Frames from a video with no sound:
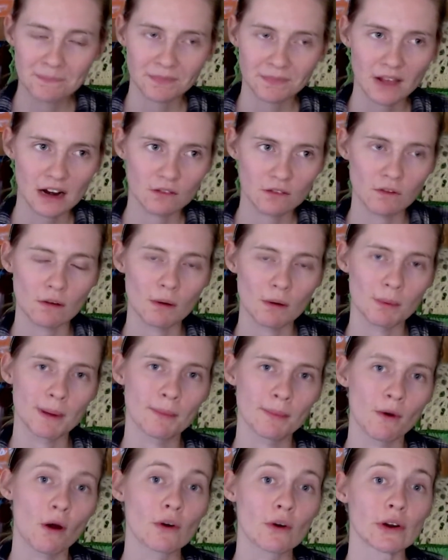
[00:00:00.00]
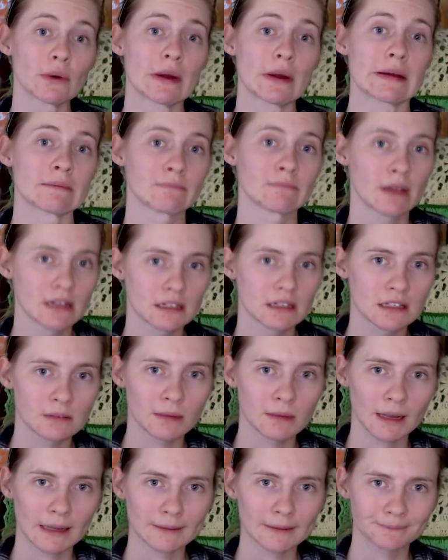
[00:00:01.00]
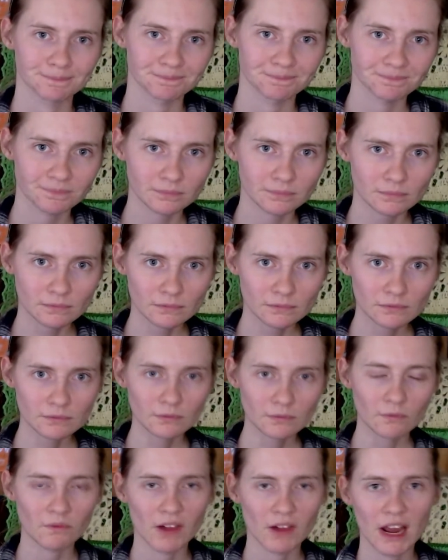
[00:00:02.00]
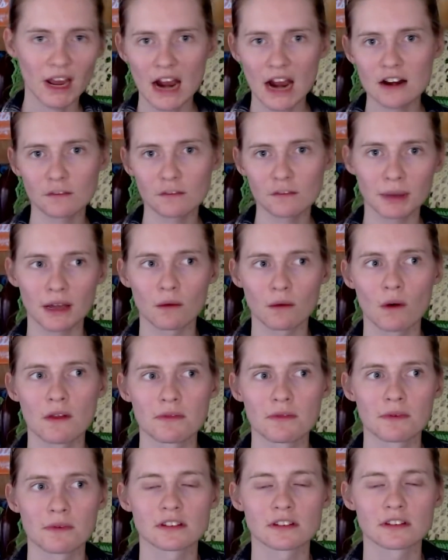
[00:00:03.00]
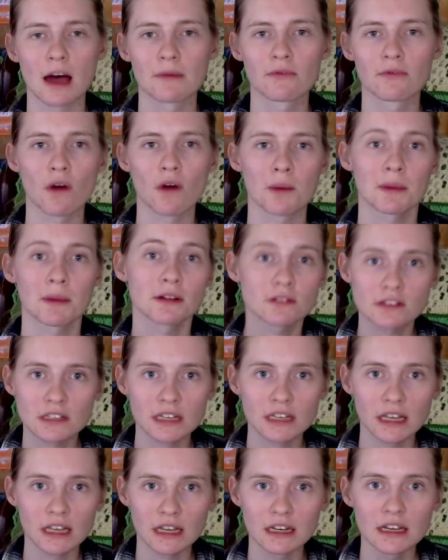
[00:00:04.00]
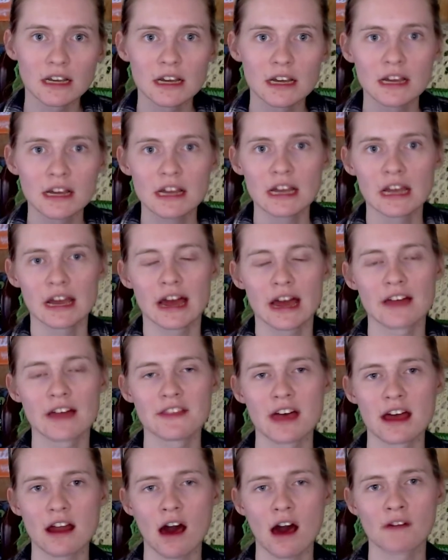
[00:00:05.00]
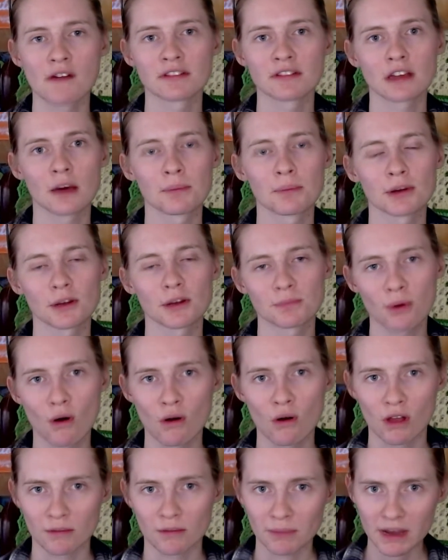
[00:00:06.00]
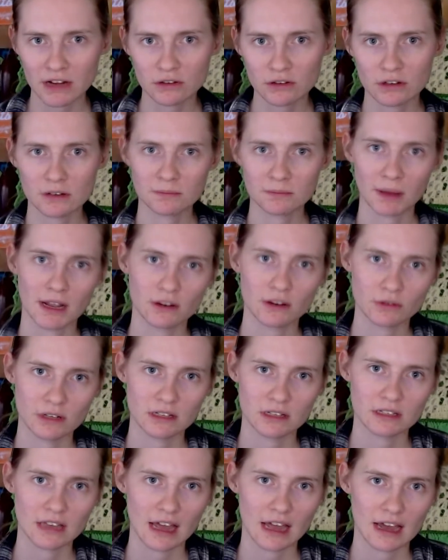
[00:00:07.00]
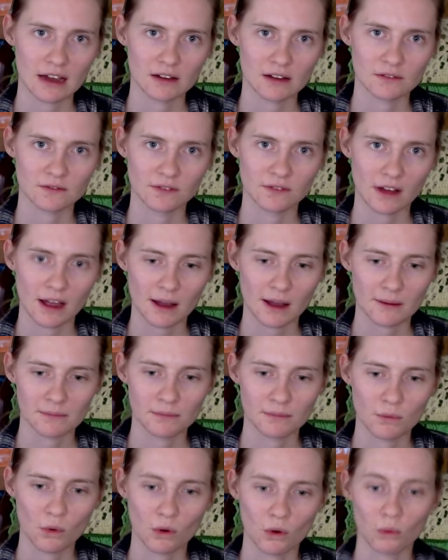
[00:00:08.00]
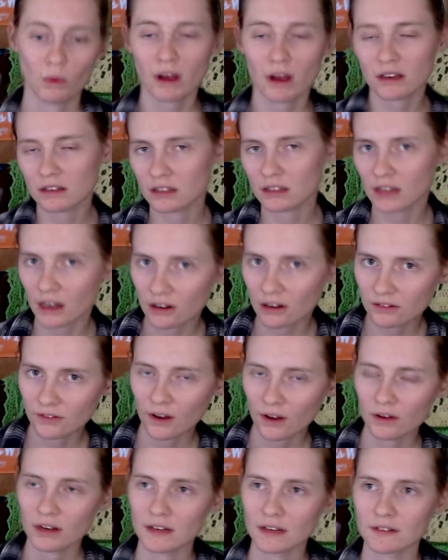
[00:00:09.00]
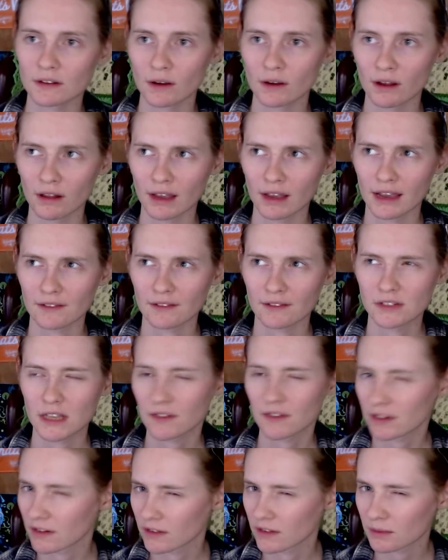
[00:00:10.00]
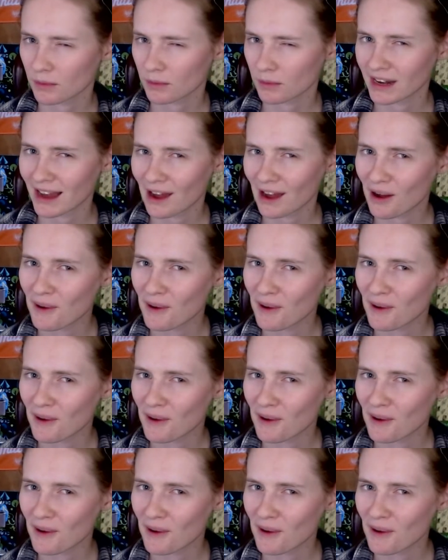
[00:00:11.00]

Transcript: Kind of look what people already recommended to me and kind of pick what the top four I'm interested in. And then obviously I'll put a poll on Patreon. Patrons have um, more weight to their vote, even though I only have seven of them right now